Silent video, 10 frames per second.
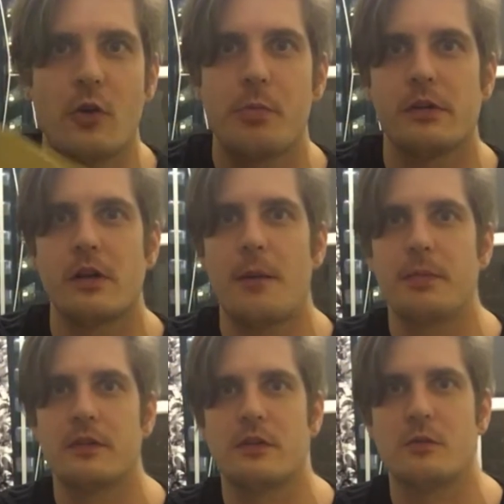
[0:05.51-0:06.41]
open it up
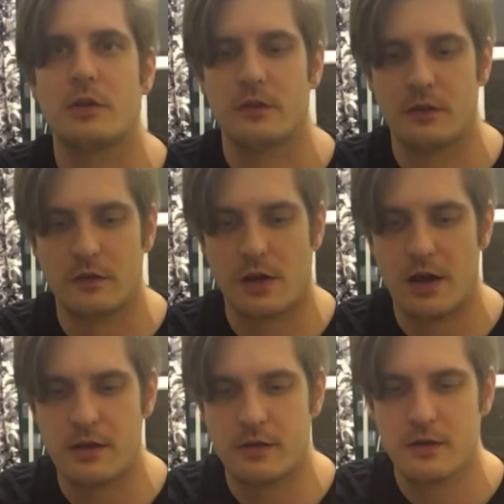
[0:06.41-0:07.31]
and see what's
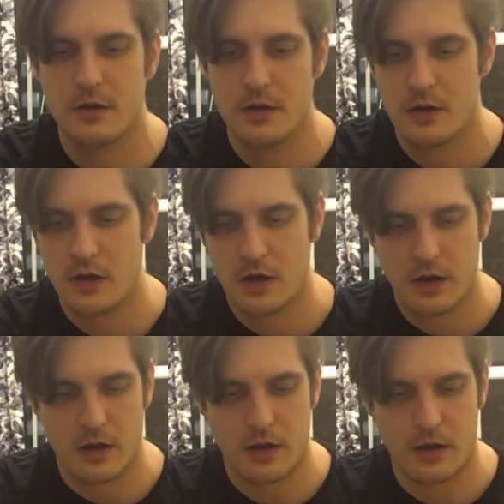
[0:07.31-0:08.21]
inside.
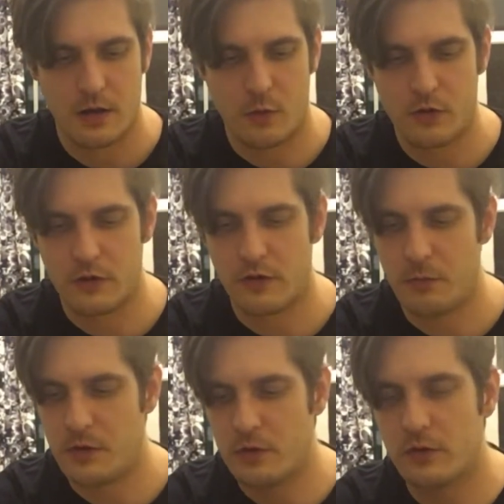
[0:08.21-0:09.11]
Ordered
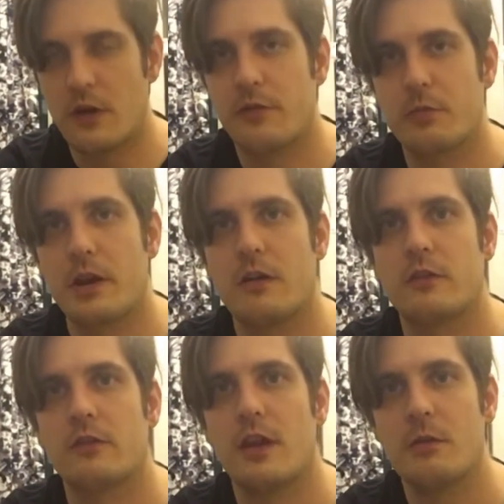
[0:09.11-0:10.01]
some new stuff from KR
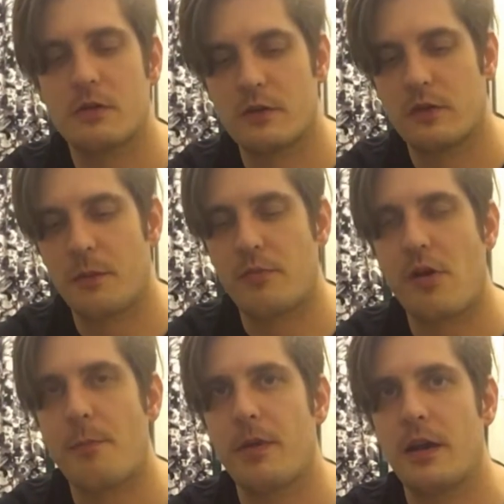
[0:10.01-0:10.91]
Sabers,
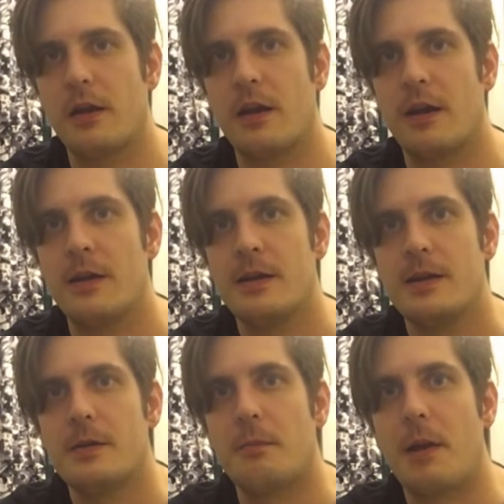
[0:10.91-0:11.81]
prepping
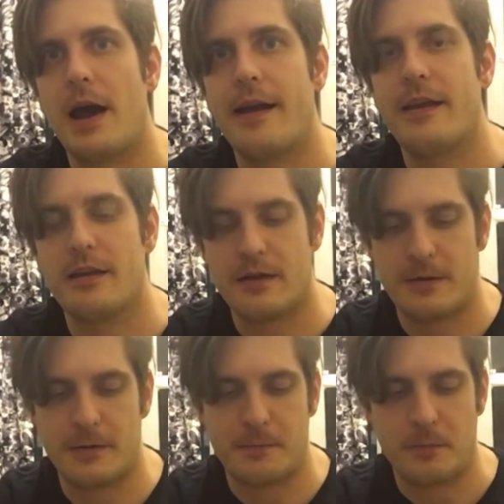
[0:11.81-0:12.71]

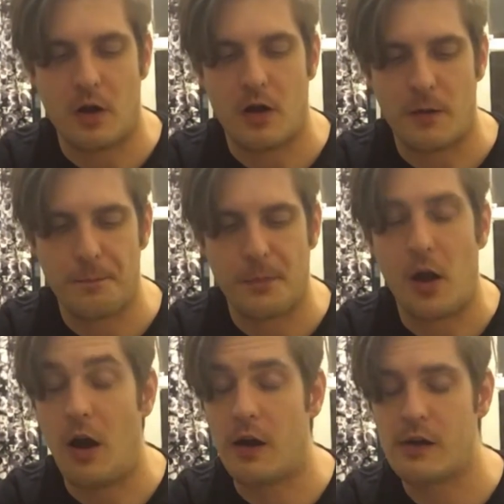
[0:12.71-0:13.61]
my
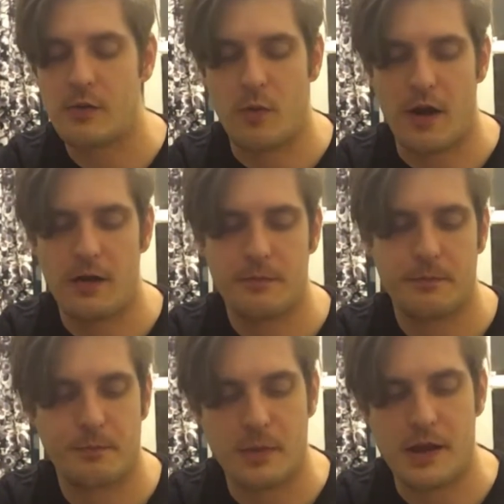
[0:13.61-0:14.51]
hardware,
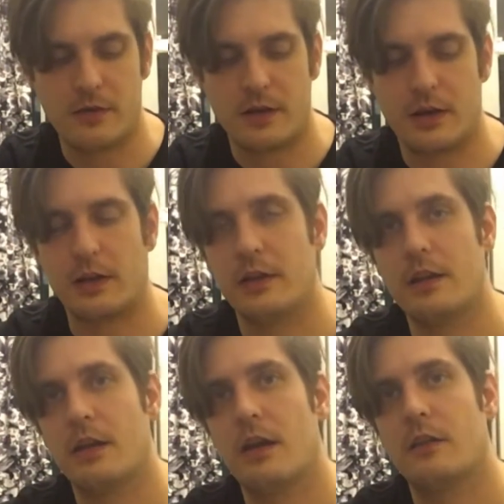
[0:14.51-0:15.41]

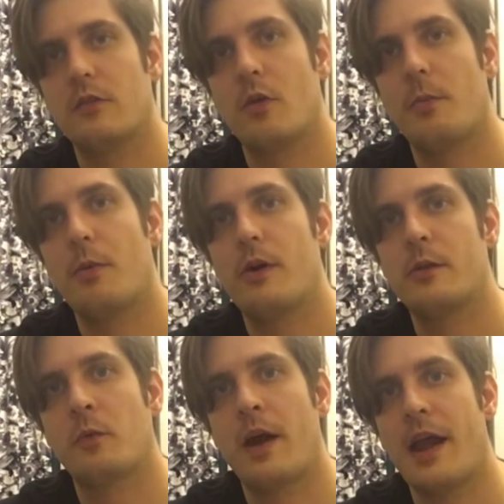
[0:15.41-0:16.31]
basically to a
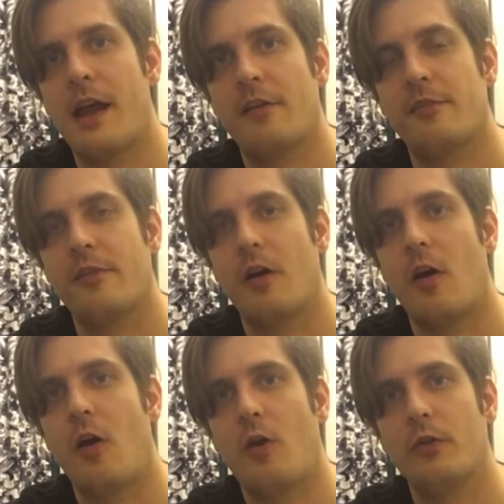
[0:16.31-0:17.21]
point where I have
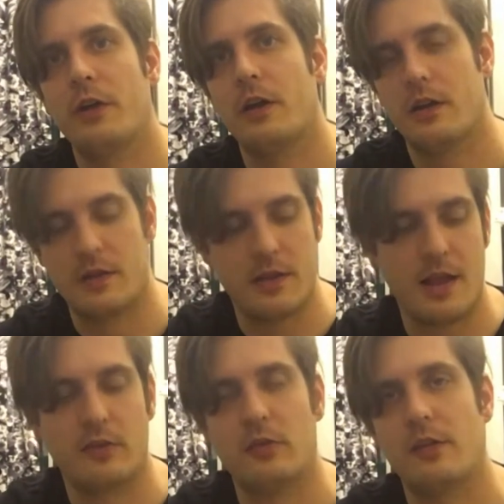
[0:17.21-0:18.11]
all the
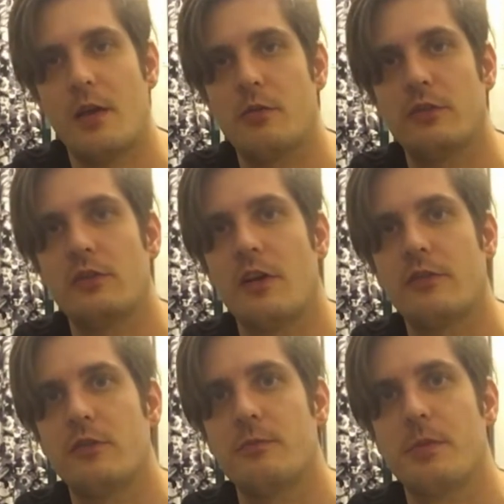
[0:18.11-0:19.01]
necessary
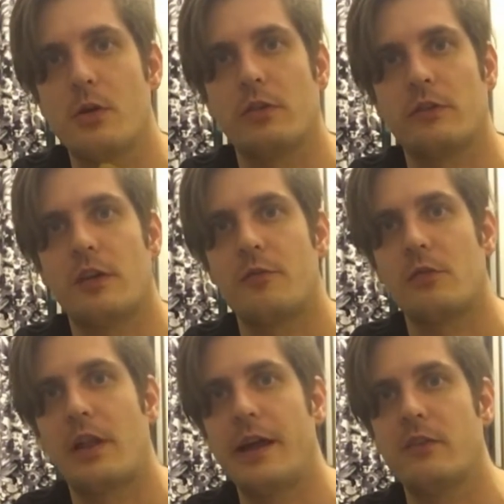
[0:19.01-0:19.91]
stuff to build
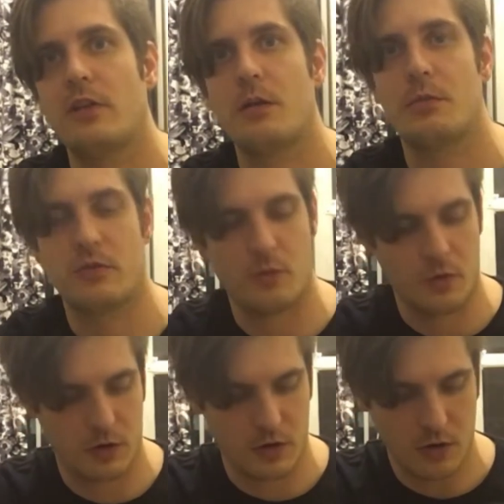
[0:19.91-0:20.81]
several lightsabers in
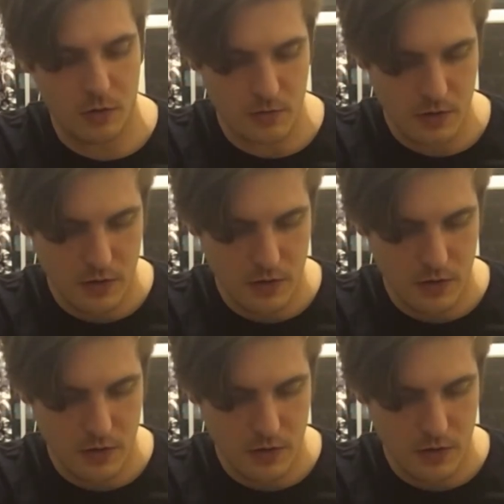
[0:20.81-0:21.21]
one go.